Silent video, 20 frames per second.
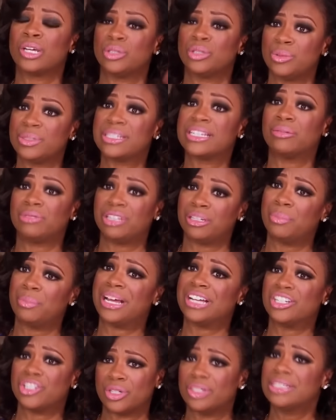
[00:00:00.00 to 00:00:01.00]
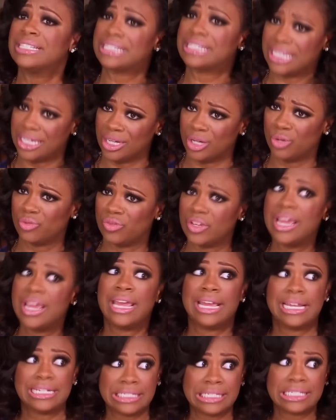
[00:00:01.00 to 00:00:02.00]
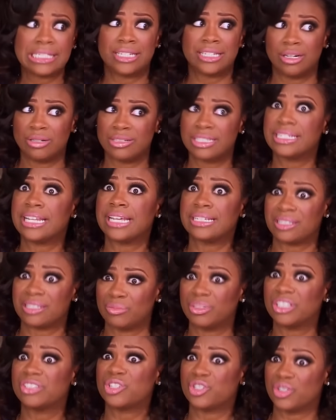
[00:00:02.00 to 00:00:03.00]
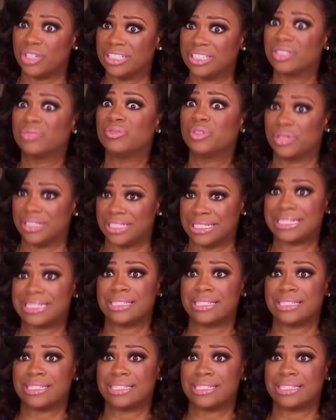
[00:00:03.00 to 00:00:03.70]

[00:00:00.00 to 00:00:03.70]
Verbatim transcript: they tell you something about yourself and just learn to take some constructive